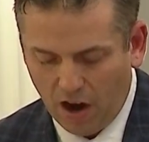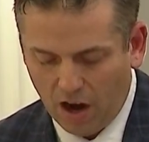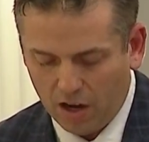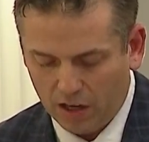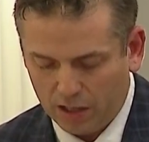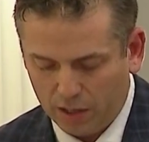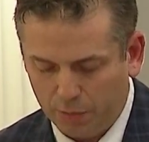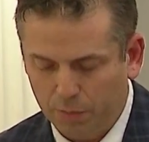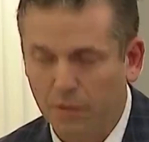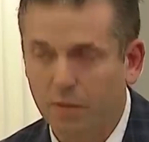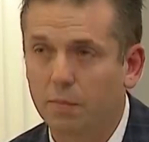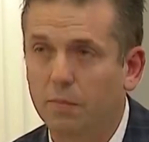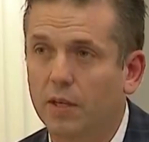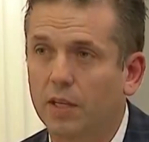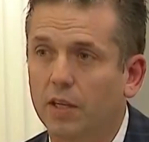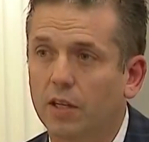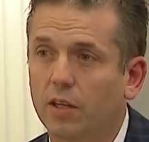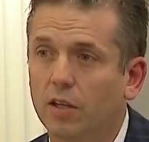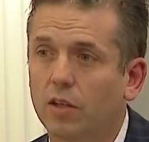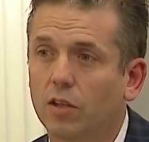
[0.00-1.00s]
our
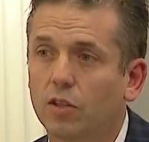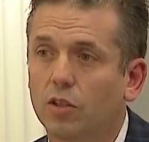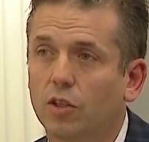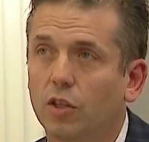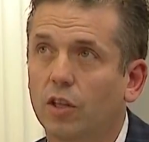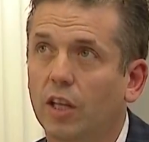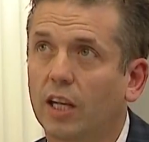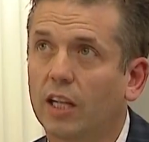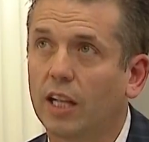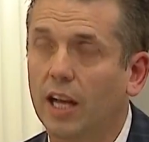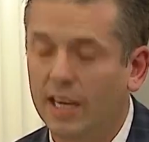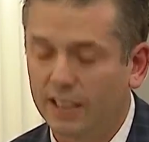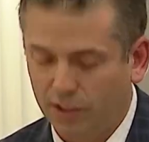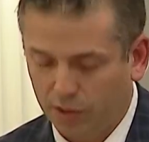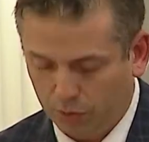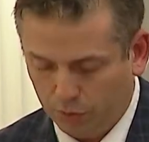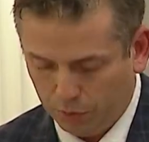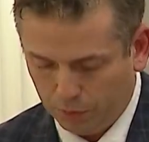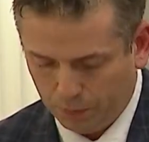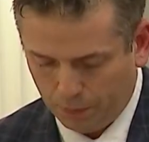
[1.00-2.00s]
commitment to the
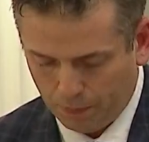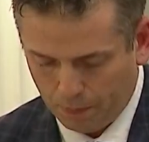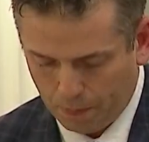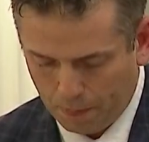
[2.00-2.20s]
classroom.